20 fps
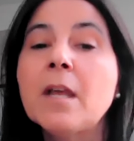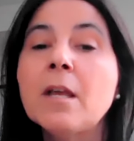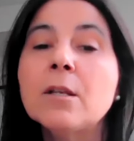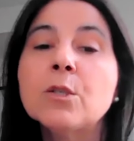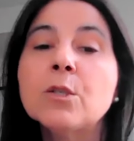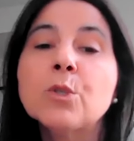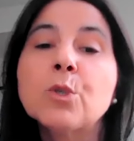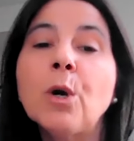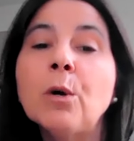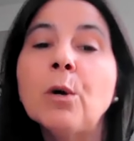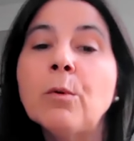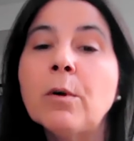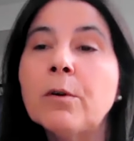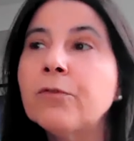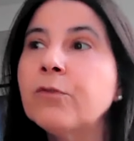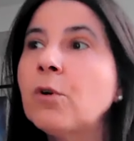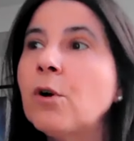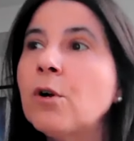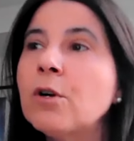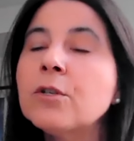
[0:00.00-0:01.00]
So
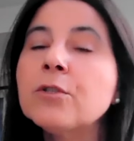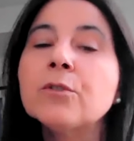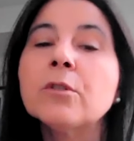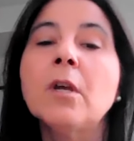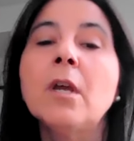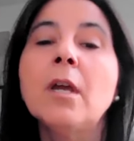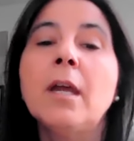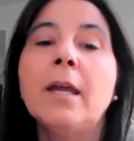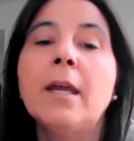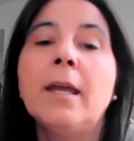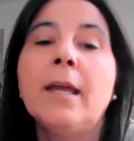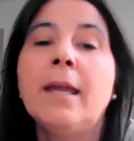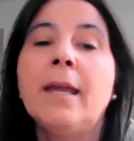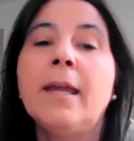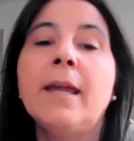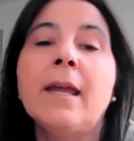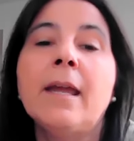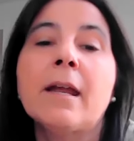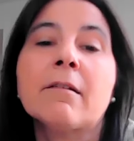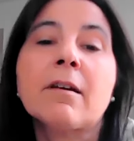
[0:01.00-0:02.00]
of course,
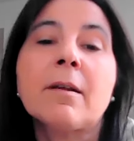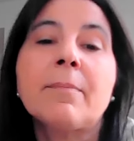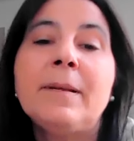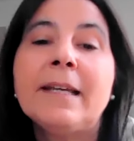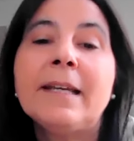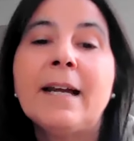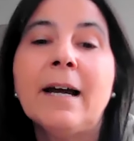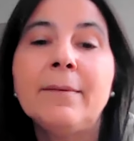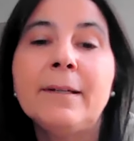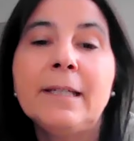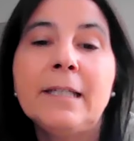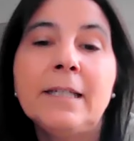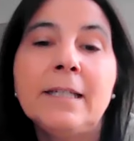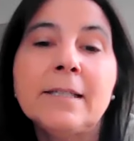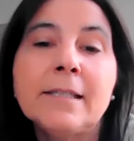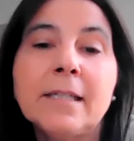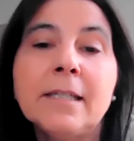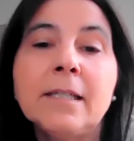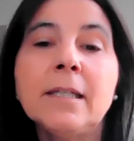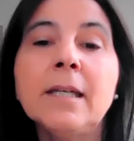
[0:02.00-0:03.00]

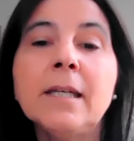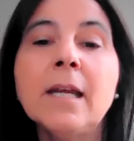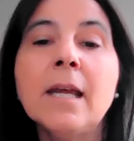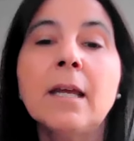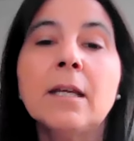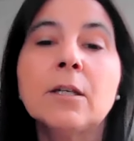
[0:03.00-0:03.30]
replicability